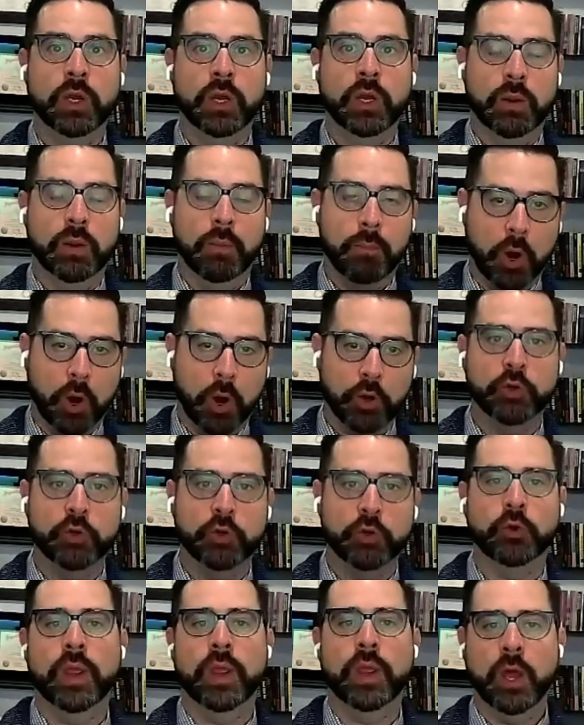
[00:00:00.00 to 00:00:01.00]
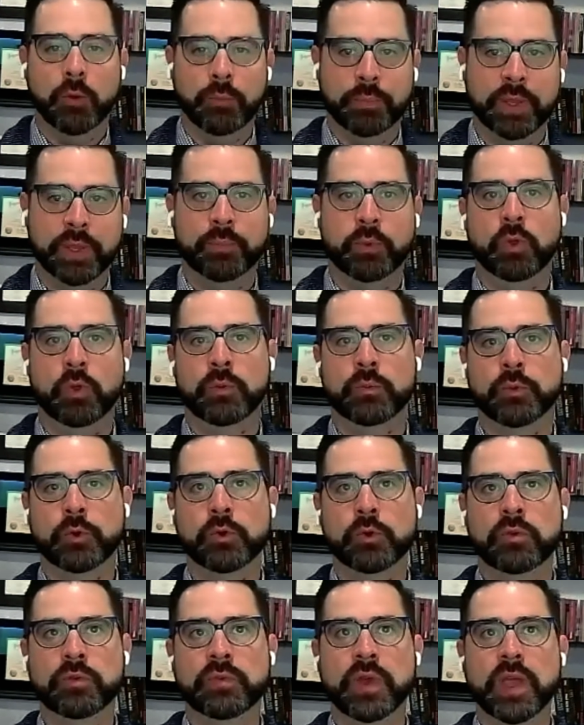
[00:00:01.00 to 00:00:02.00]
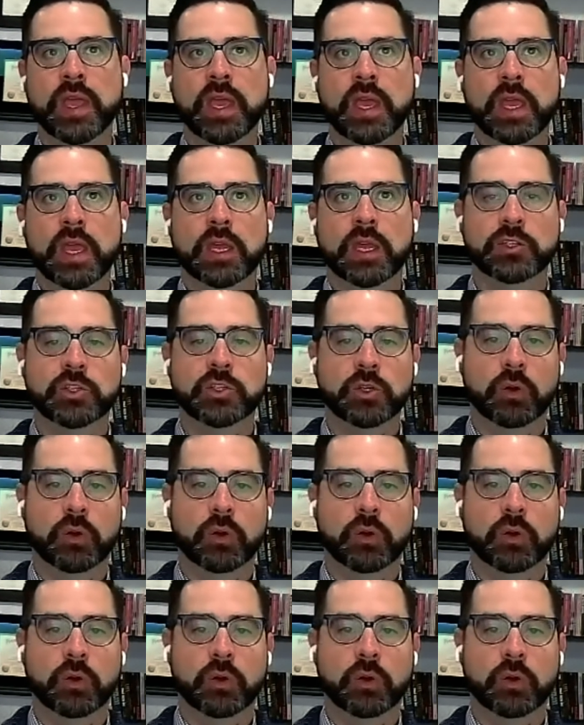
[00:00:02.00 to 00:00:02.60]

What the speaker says: And we're here to partner and help people improve.